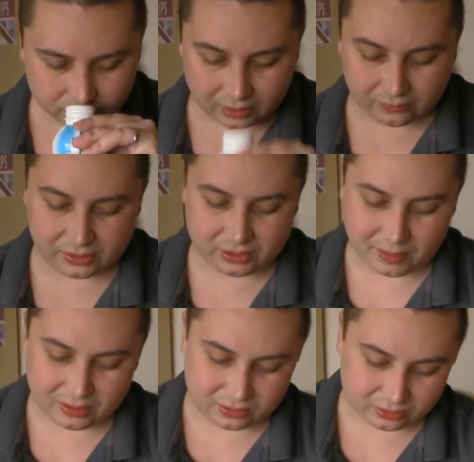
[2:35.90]
Definitely
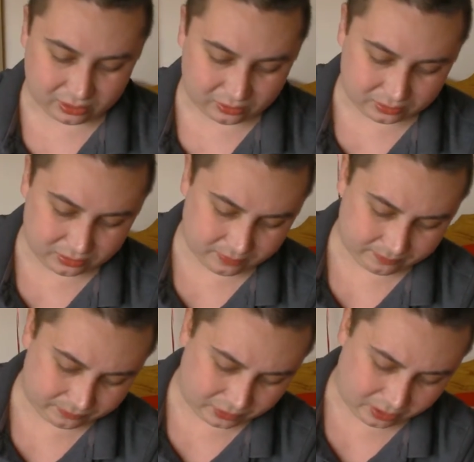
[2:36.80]
smells like coconut.
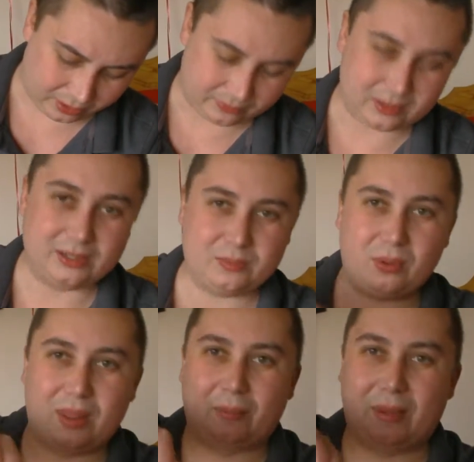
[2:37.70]
Right, let's
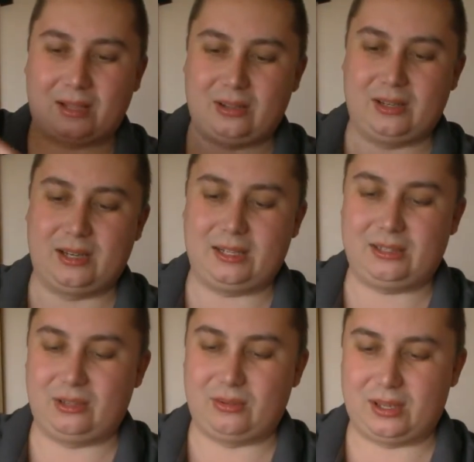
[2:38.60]
put that back on and
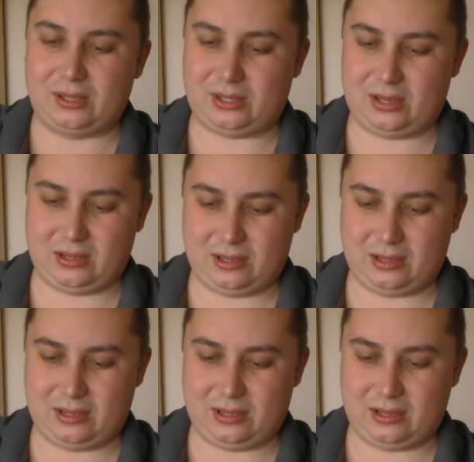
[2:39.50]
let's do this.